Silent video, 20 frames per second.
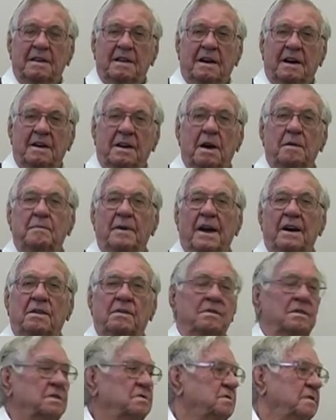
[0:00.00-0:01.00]
I got back
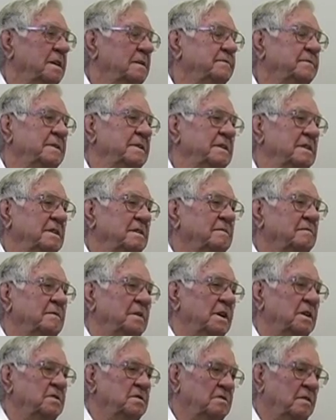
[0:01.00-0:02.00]
on the ship, and
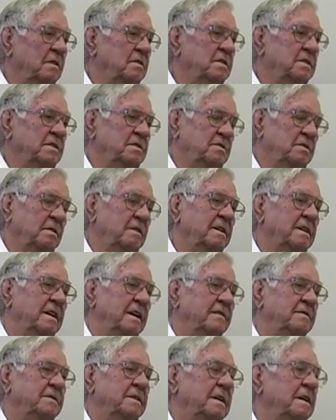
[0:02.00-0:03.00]
very shortly
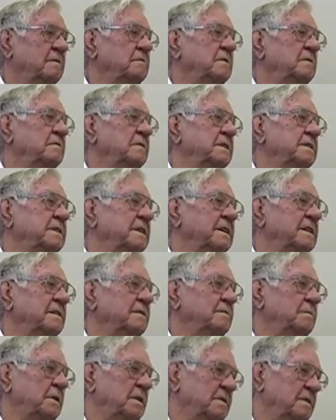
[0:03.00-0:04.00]
after that, we went down to
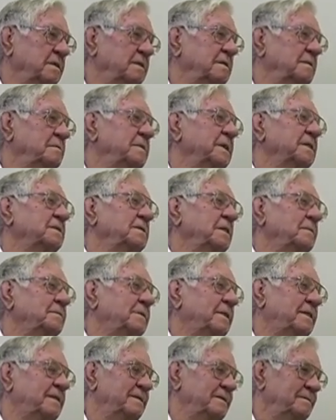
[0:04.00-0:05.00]
Brooklyn and picked up
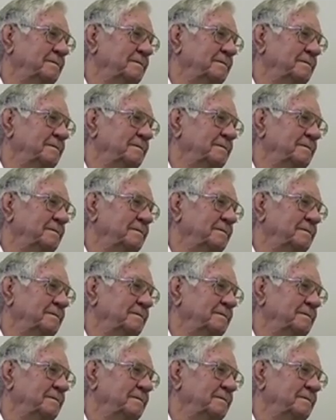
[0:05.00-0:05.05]
our